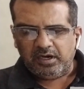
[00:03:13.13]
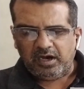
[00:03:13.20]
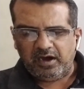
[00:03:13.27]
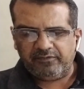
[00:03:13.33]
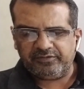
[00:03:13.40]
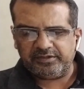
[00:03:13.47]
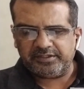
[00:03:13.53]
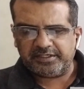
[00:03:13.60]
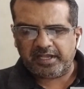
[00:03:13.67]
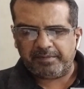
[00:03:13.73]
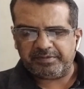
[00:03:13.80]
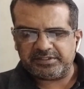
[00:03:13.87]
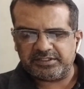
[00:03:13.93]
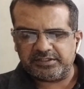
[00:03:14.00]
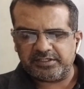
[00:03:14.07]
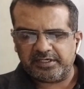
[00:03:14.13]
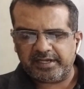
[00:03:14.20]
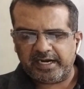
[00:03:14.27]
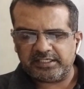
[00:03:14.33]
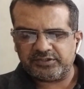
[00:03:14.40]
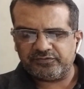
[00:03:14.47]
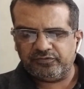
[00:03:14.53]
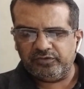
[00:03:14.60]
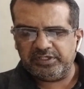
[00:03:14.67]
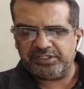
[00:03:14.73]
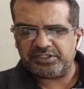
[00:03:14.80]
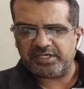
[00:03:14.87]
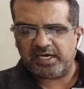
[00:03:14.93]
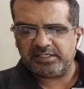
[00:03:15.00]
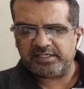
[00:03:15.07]
After the capacitor gets
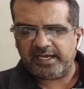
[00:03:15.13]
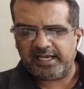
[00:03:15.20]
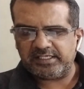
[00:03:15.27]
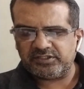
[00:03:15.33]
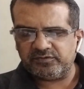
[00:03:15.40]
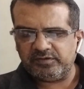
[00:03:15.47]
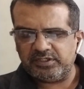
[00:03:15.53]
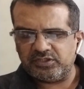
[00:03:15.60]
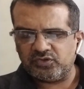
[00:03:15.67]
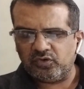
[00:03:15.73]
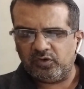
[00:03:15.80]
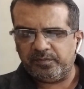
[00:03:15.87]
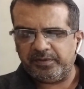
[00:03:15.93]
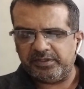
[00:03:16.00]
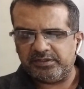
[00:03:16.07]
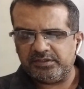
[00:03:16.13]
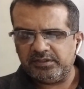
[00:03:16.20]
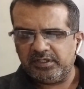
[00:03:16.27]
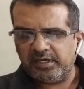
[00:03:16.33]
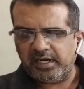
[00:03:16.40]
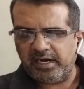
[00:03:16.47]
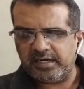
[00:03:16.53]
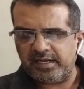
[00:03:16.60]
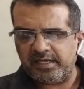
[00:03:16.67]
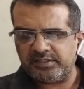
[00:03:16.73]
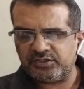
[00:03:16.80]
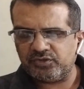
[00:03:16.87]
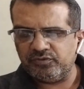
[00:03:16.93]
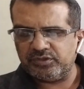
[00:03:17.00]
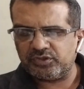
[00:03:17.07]
fully charged, S1 is opened and
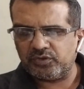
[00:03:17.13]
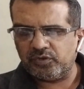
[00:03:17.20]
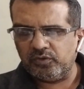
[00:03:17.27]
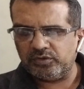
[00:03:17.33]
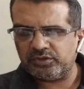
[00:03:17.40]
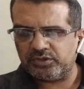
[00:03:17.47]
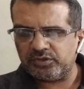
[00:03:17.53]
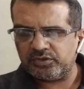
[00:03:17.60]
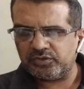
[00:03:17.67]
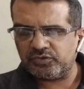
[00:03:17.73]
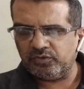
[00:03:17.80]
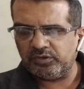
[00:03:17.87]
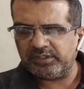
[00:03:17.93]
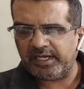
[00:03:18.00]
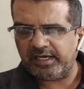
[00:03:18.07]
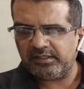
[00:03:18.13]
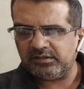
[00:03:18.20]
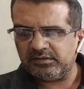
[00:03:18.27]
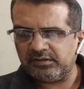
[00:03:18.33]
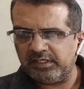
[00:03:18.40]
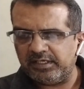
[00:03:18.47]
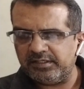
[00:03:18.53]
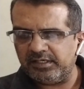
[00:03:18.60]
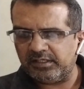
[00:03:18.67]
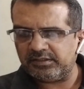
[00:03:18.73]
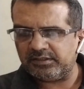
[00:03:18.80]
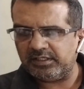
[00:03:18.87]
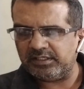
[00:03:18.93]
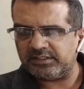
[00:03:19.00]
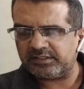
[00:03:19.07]
S2 is closed so that the
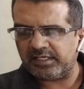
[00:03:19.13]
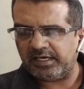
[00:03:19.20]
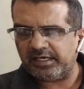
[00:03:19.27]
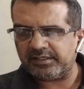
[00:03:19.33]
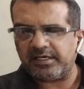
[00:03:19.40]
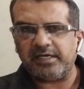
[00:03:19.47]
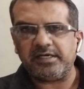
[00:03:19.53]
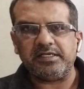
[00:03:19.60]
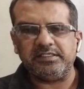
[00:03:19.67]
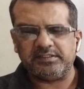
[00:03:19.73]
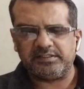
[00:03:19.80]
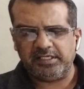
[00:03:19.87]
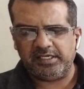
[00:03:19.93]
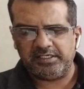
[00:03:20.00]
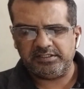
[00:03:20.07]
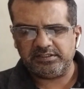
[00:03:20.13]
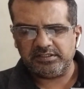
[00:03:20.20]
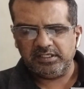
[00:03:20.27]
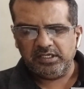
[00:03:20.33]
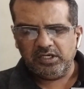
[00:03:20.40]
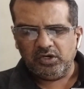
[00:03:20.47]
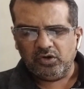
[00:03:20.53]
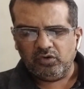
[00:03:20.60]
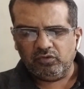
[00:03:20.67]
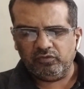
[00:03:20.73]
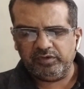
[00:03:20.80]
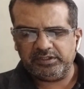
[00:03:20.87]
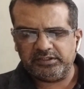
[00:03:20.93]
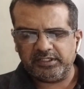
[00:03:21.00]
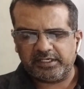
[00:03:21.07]
inductor is connected in series
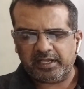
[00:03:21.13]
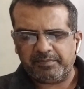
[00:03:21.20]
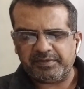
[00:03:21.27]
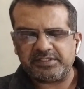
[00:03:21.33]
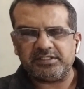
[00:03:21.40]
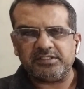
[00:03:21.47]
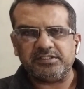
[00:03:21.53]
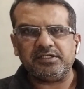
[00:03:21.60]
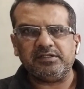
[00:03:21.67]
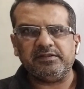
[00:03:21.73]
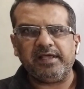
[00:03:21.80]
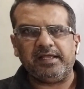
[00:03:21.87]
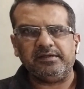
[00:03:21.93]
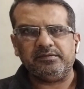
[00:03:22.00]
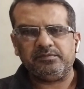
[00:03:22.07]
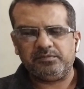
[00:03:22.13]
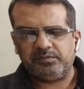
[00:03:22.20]
with the capacitor then.